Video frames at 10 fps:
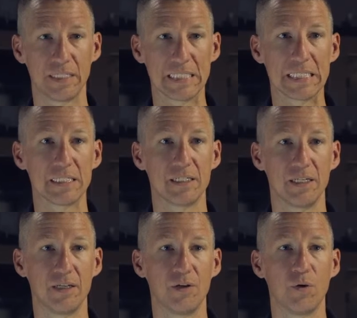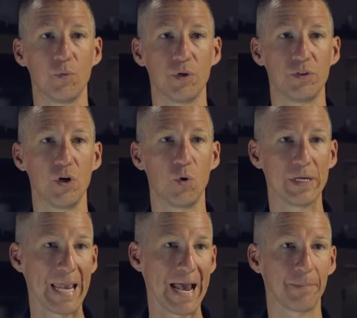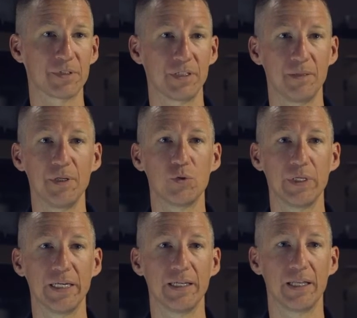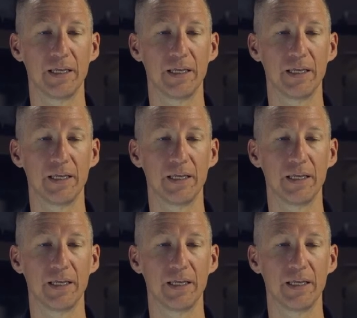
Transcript: consistent, with no gaps in between.